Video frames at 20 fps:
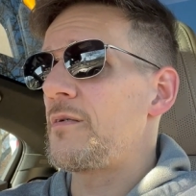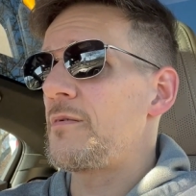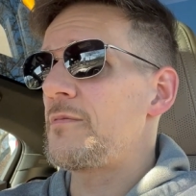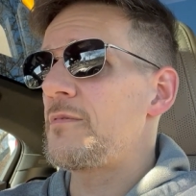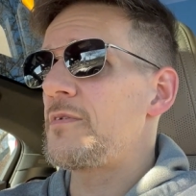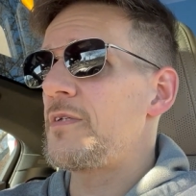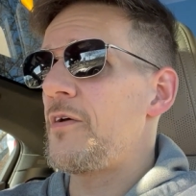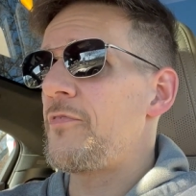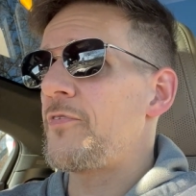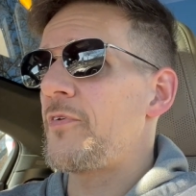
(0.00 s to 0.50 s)

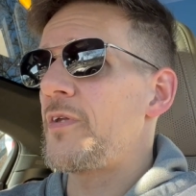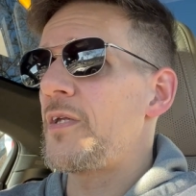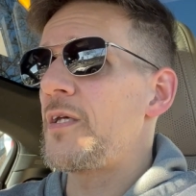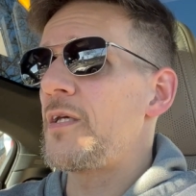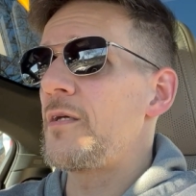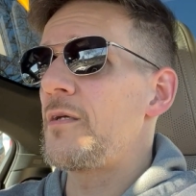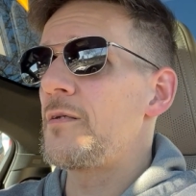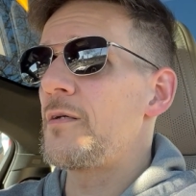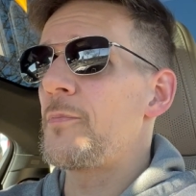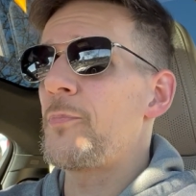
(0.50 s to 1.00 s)

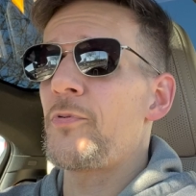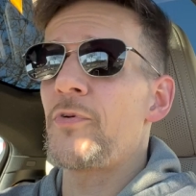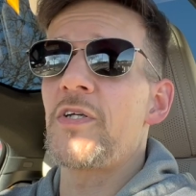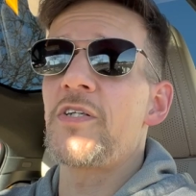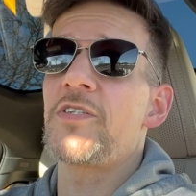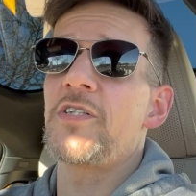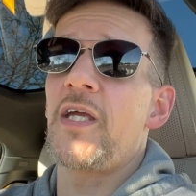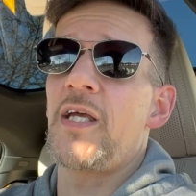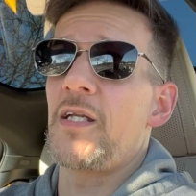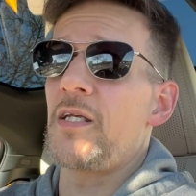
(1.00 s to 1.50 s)
definitely
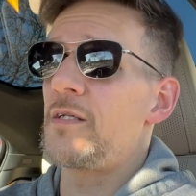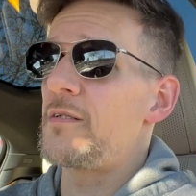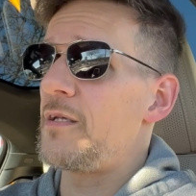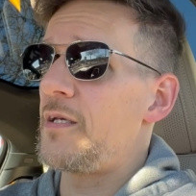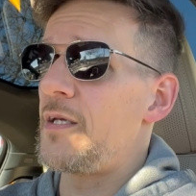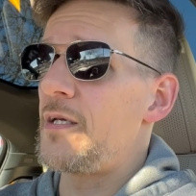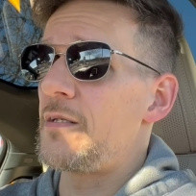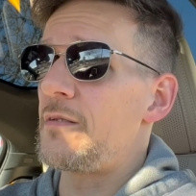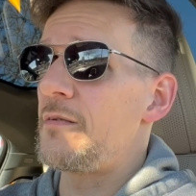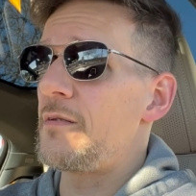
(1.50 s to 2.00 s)
appreciated,
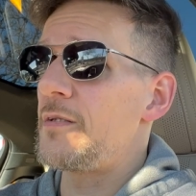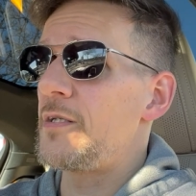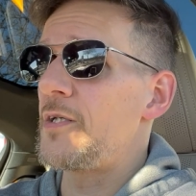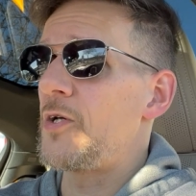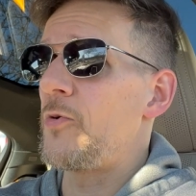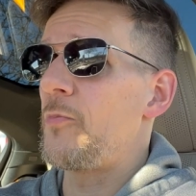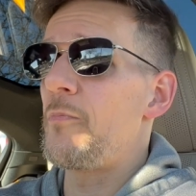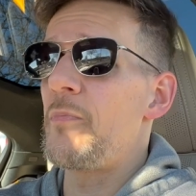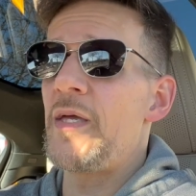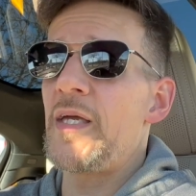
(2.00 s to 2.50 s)
and
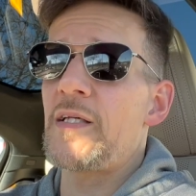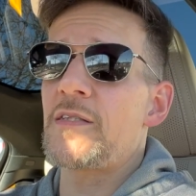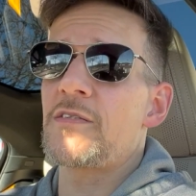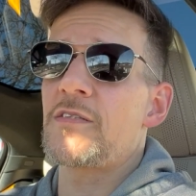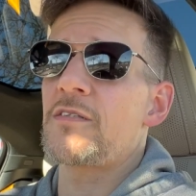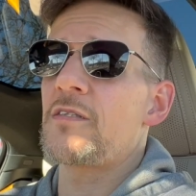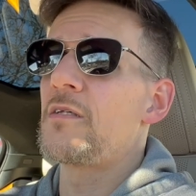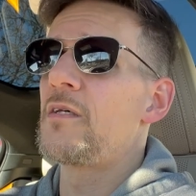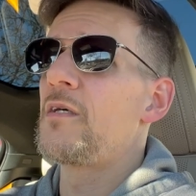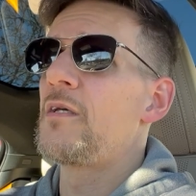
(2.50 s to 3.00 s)

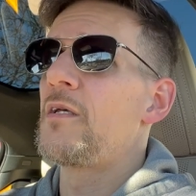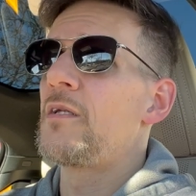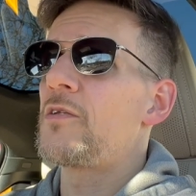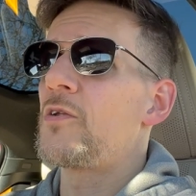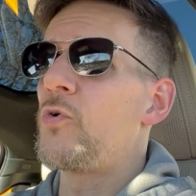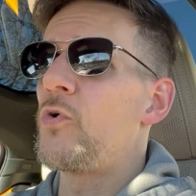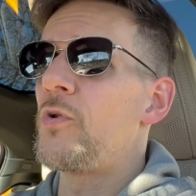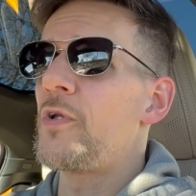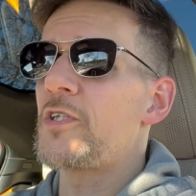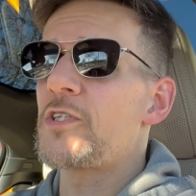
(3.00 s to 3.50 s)
makes
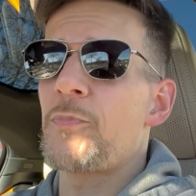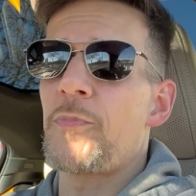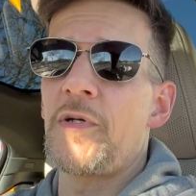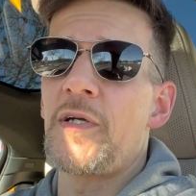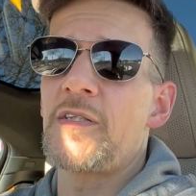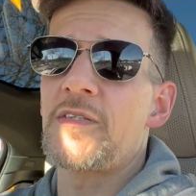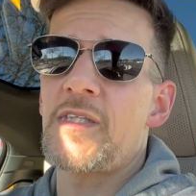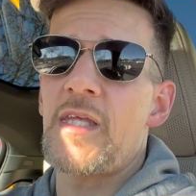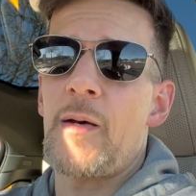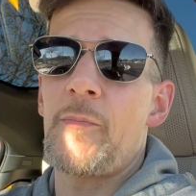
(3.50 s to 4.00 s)
the whole
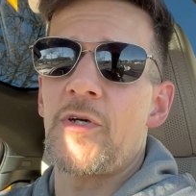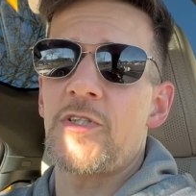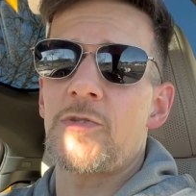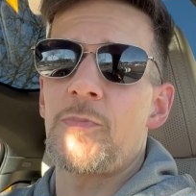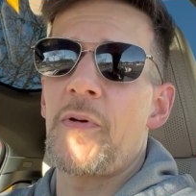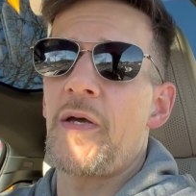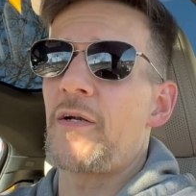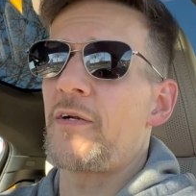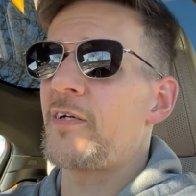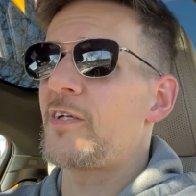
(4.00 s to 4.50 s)
experience that much
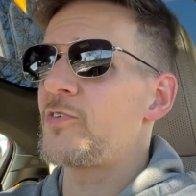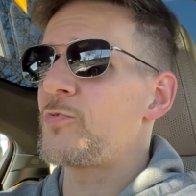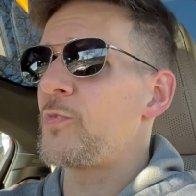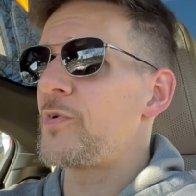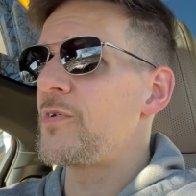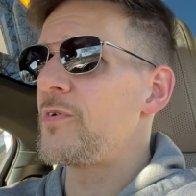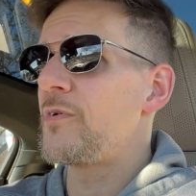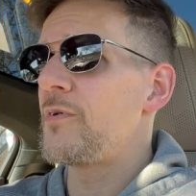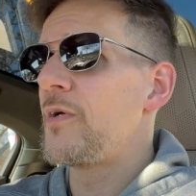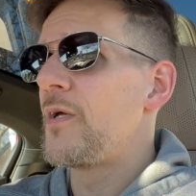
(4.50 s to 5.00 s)
better. Because
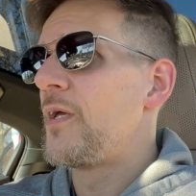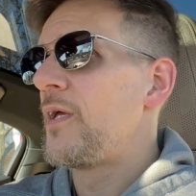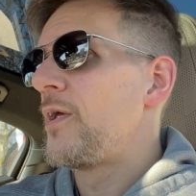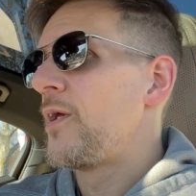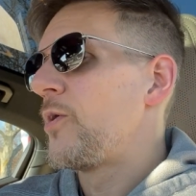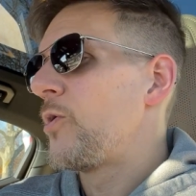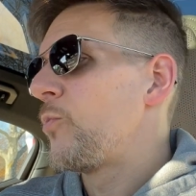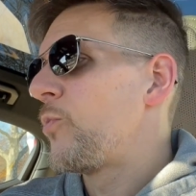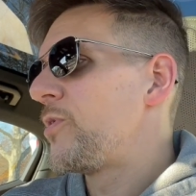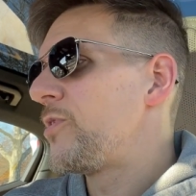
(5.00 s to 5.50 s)
when
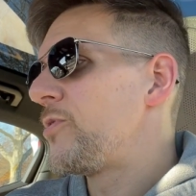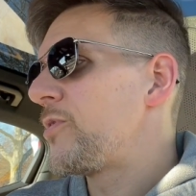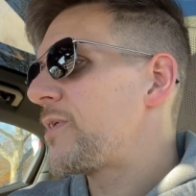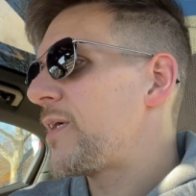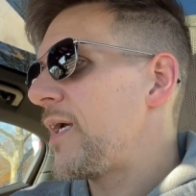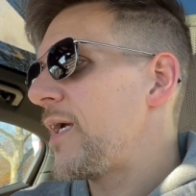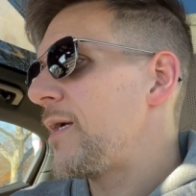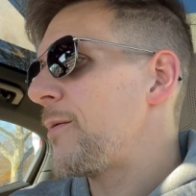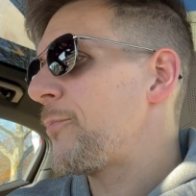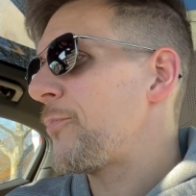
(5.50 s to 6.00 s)
you
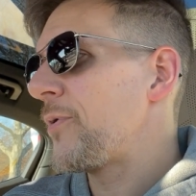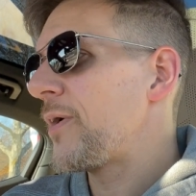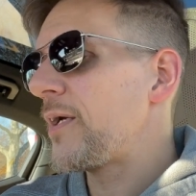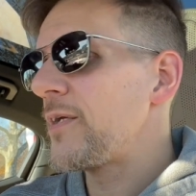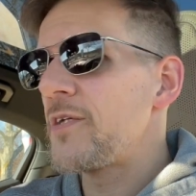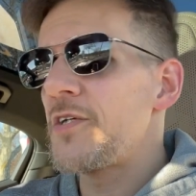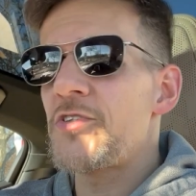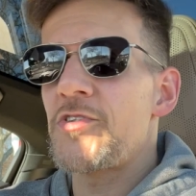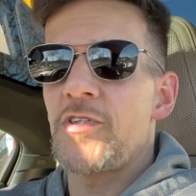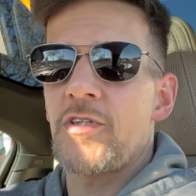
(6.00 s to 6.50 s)
can't
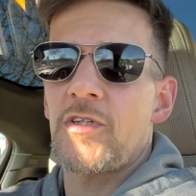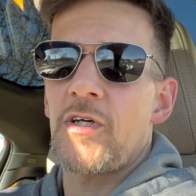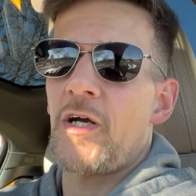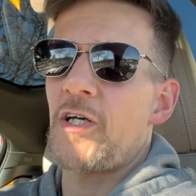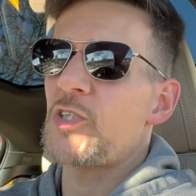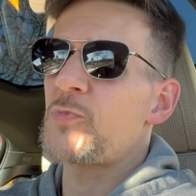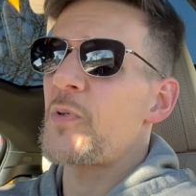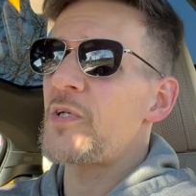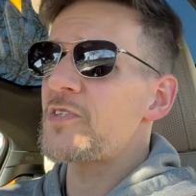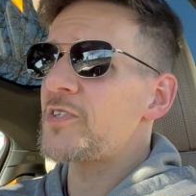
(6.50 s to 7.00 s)
precondition your car,
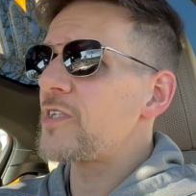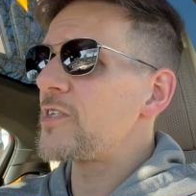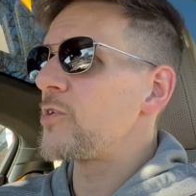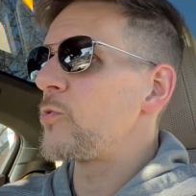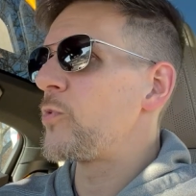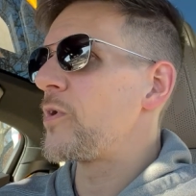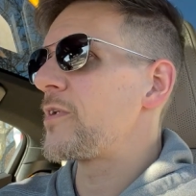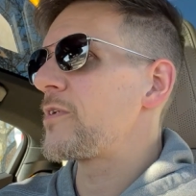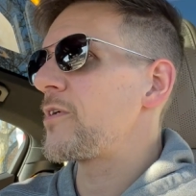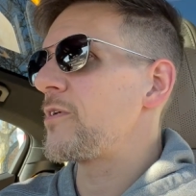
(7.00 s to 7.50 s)
especially in the
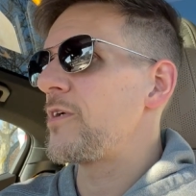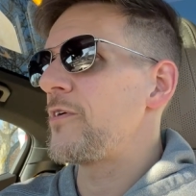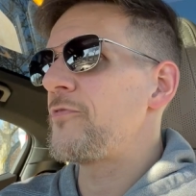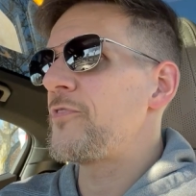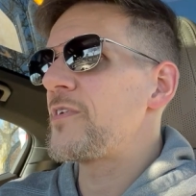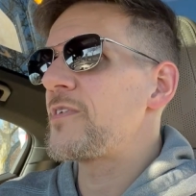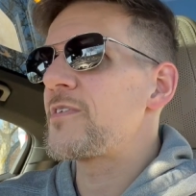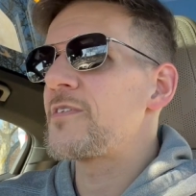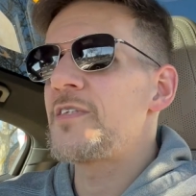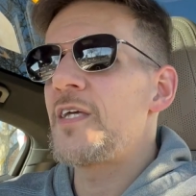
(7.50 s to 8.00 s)
winter, if
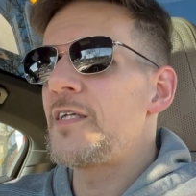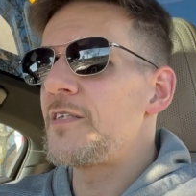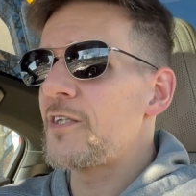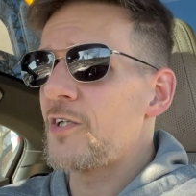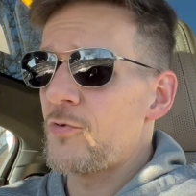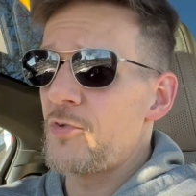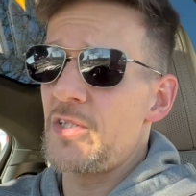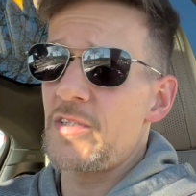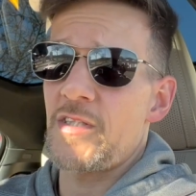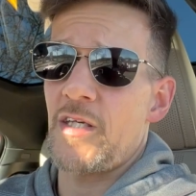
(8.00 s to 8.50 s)
it's 10
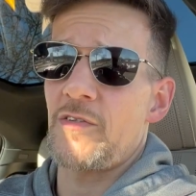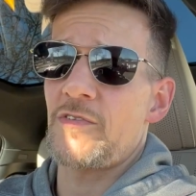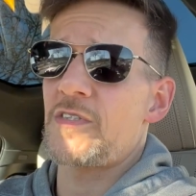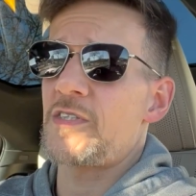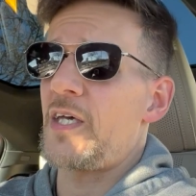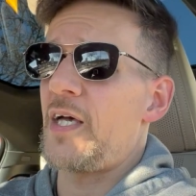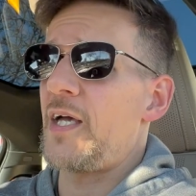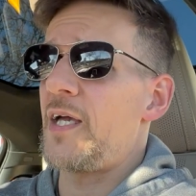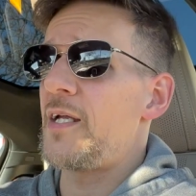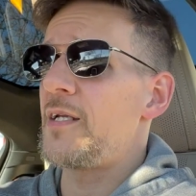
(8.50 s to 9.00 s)
degrees
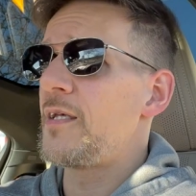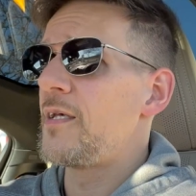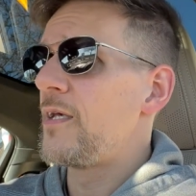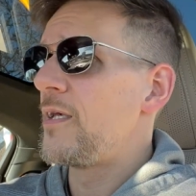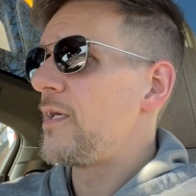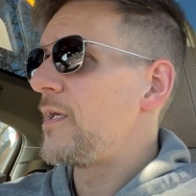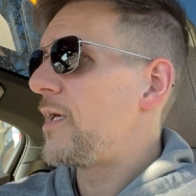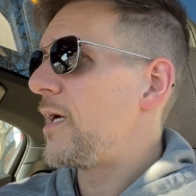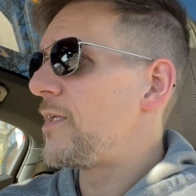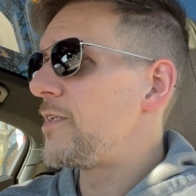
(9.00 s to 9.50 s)
outside
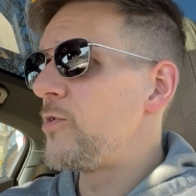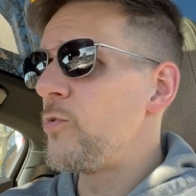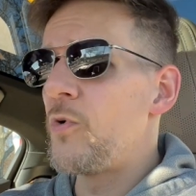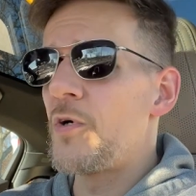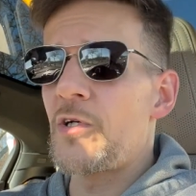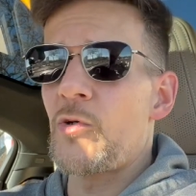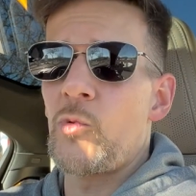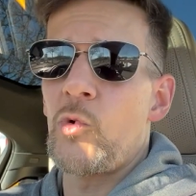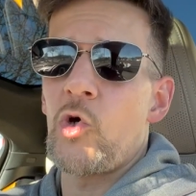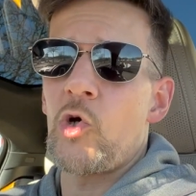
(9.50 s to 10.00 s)
and you
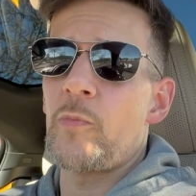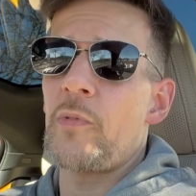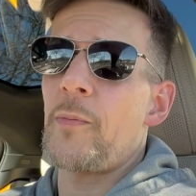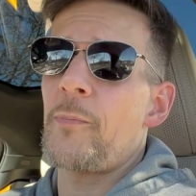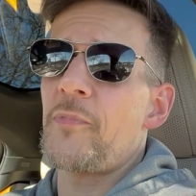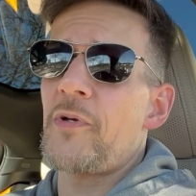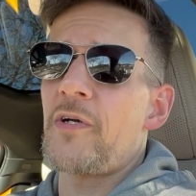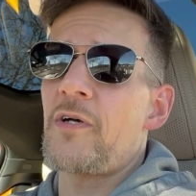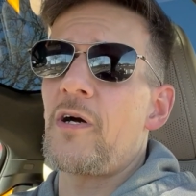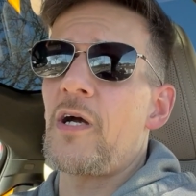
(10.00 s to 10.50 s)
want to warm
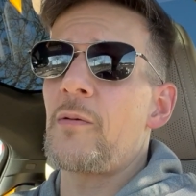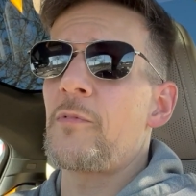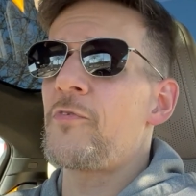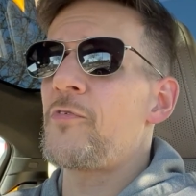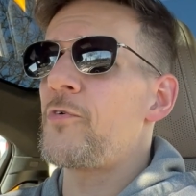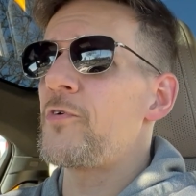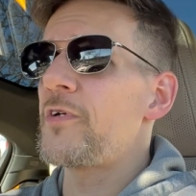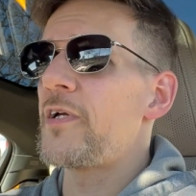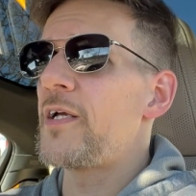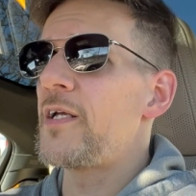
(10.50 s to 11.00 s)
up your car
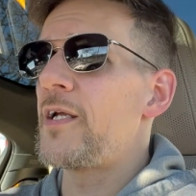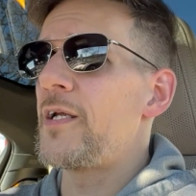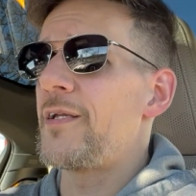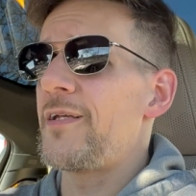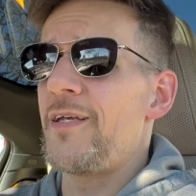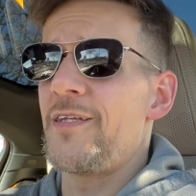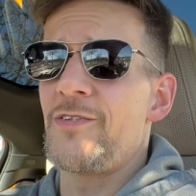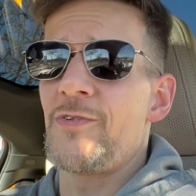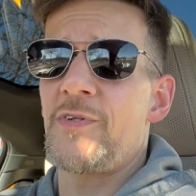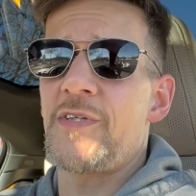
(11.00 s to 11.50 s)
before you get in
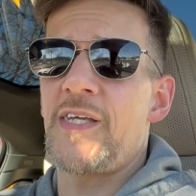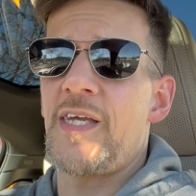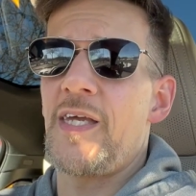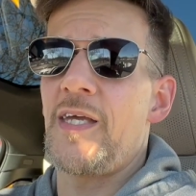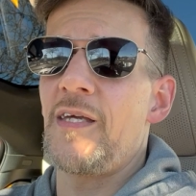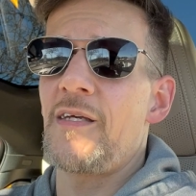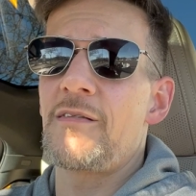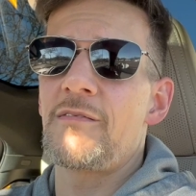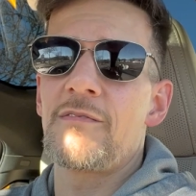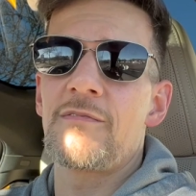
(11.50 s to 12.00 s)
and you
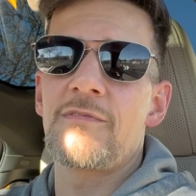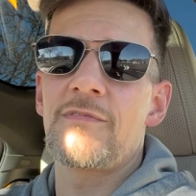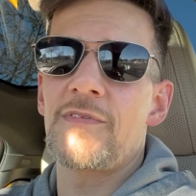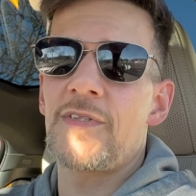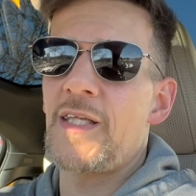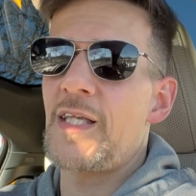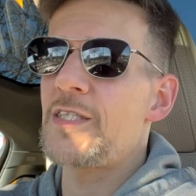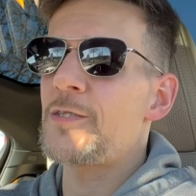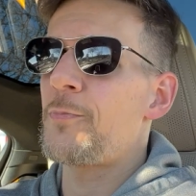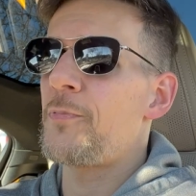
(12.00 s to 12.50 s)
can't,
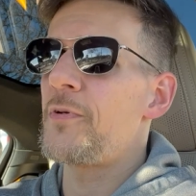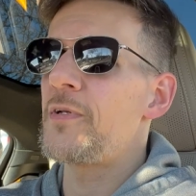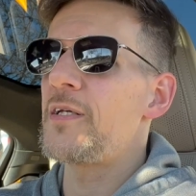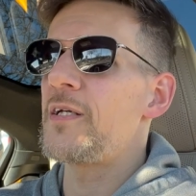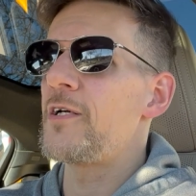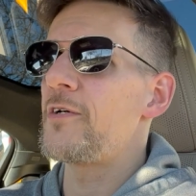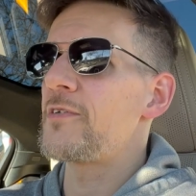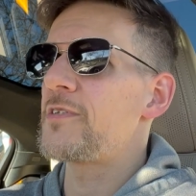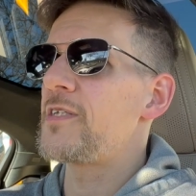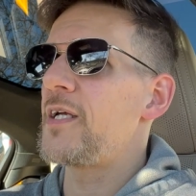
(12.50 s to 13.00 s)
it's pretty
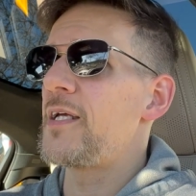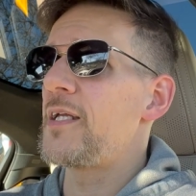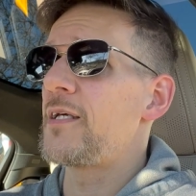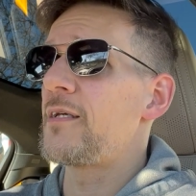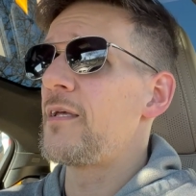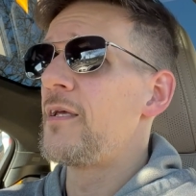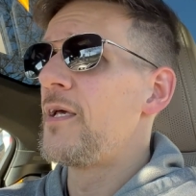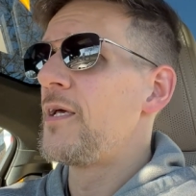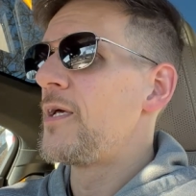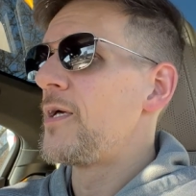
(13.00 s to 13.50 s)
irritating.